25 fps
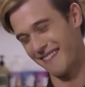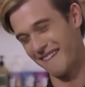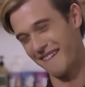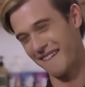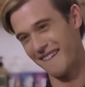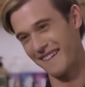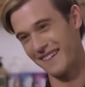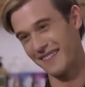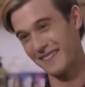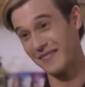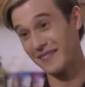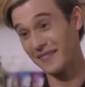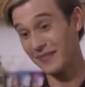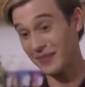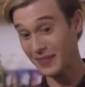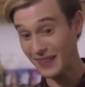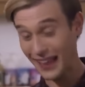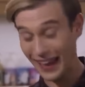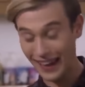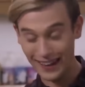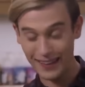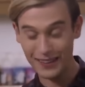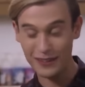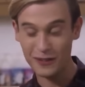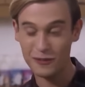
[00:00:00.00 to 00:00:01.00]
Oh, well,
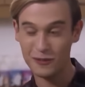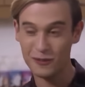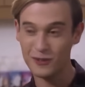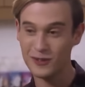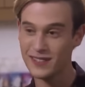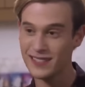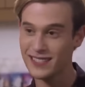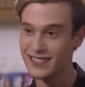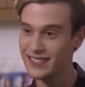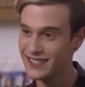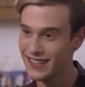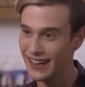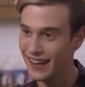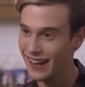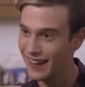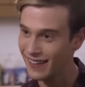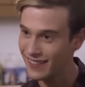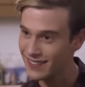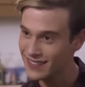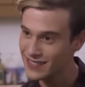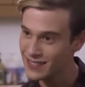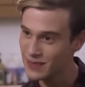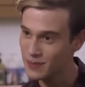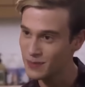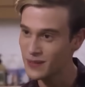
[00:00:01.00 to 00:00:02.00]
thank you for
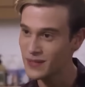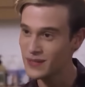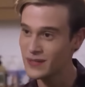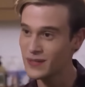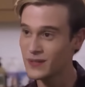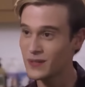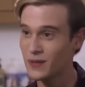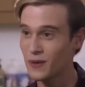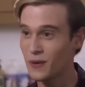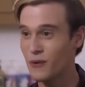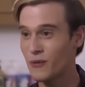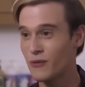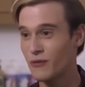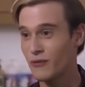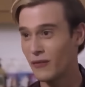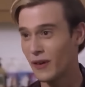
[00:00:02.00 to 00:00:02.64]
today. This has been so fun.